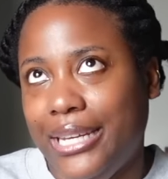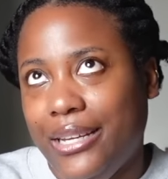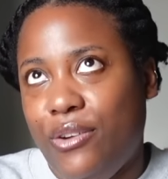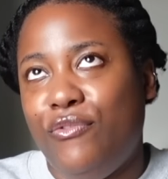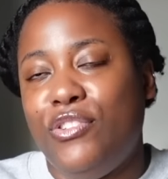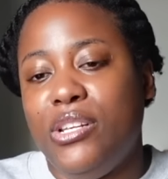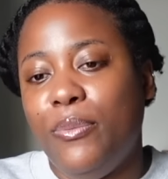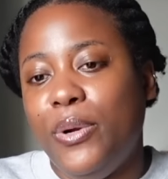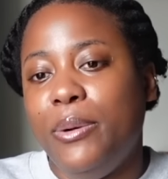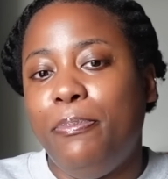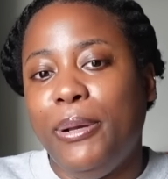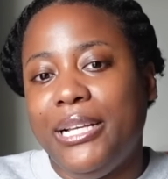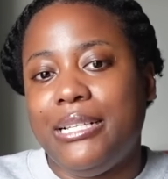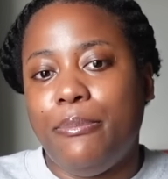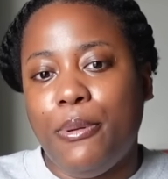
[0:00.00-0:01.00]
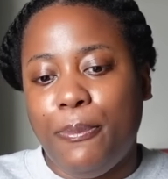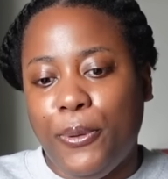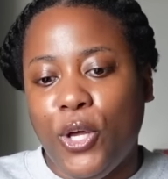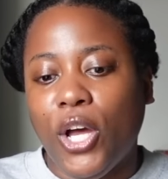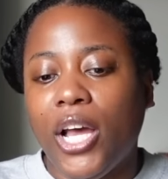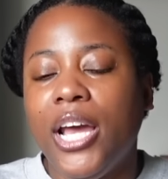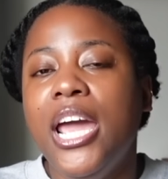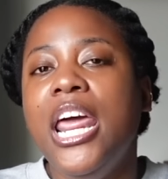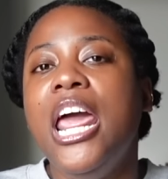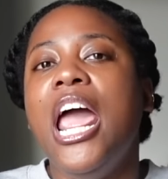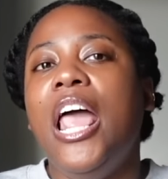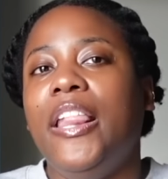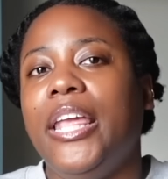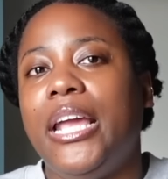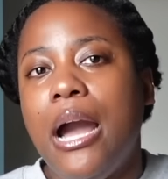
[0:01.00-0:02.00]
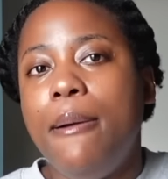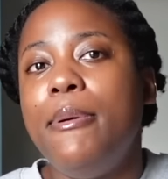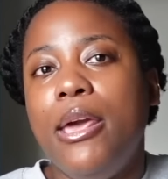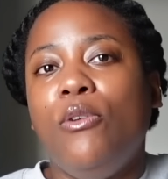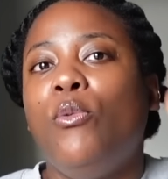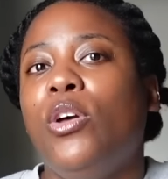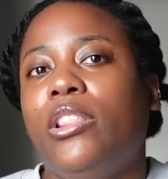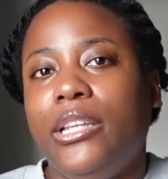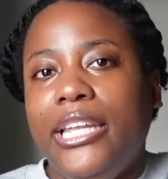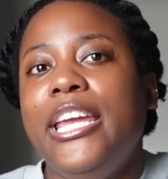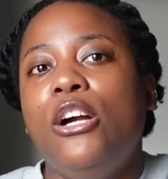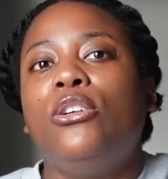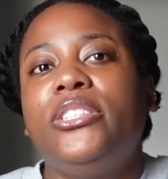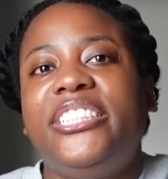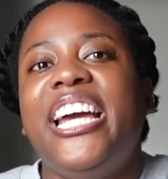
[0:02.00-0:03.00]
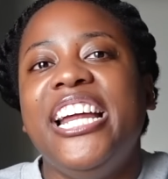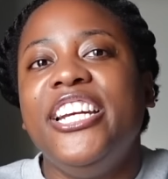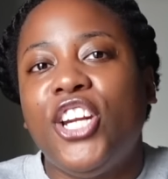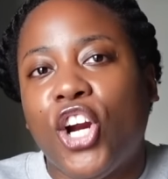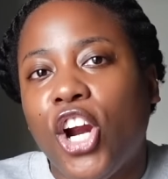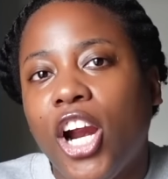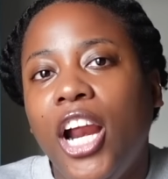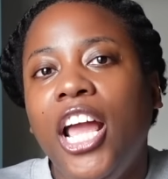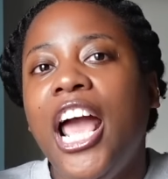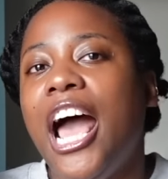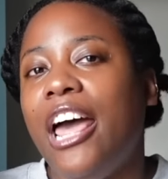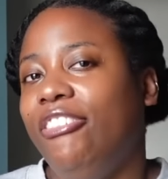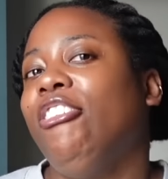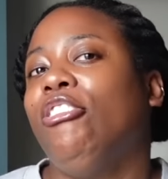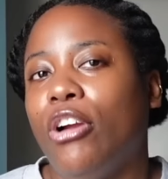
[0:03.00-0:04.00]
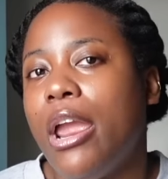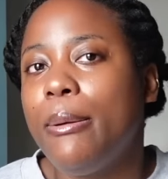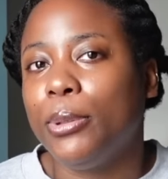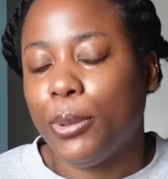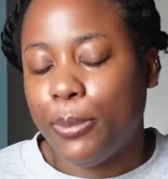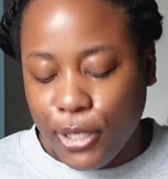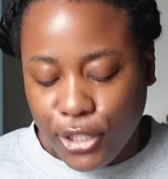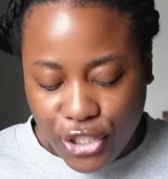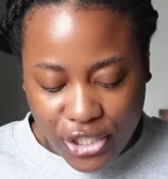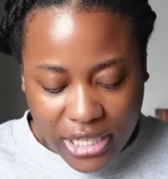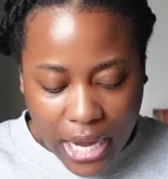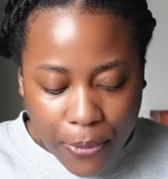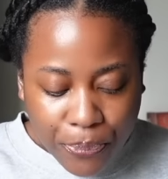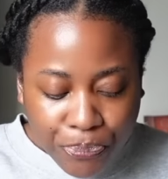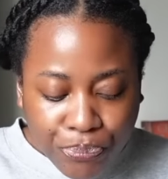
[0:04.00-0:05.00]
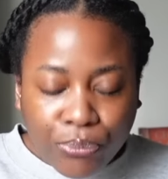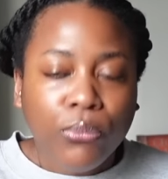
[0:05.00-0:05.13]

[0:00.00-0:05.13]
Like if someone picks up a book and they come in with legal tender, I think they're able to purchase it.